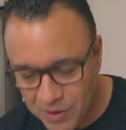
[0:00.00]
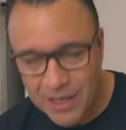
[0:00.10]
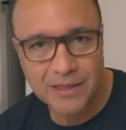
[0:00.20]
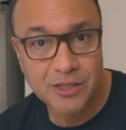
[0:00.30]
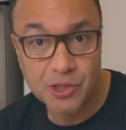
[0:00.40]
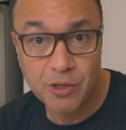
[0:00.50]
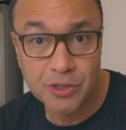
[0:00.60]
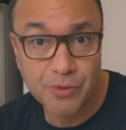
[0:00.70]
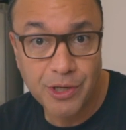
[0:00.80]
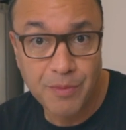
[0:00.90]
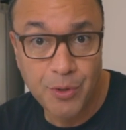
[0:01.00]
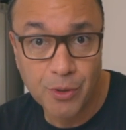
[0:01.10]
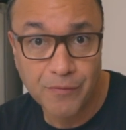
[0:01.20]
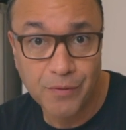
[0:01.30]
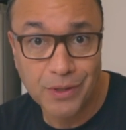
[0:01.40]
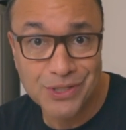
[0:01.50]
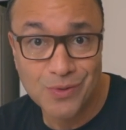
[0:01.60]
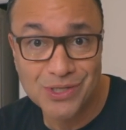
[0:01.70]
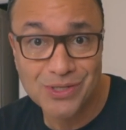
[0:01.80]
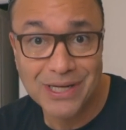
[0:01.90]
Now, this girl's already beautiful and she
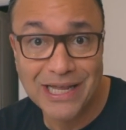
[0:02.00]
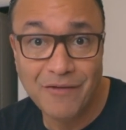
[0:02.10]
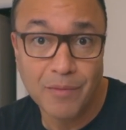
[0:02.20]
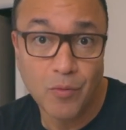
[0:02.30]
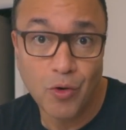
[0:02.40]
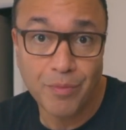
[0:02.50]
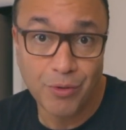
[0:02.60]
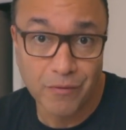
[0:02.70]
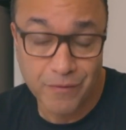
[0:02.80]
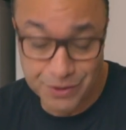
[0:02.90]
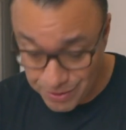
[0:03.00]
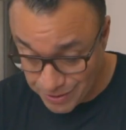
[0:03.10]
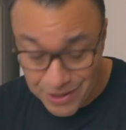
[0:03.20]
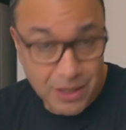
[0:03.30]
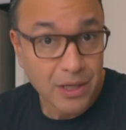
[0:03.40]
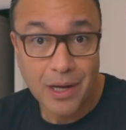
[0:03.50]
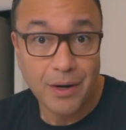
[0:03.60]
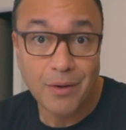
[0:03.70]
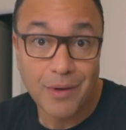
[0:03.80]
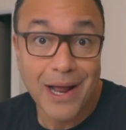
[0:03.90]
wants to get even more beautiful. So I
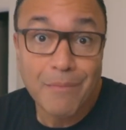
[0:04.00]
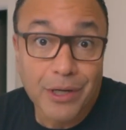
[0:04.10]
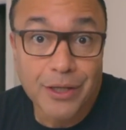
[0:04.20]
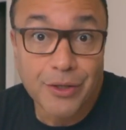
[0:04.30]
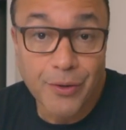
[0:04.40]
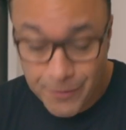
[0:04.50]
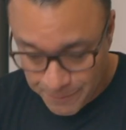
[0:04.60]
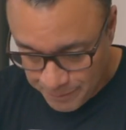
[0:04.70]
don't know what I'm gonna do.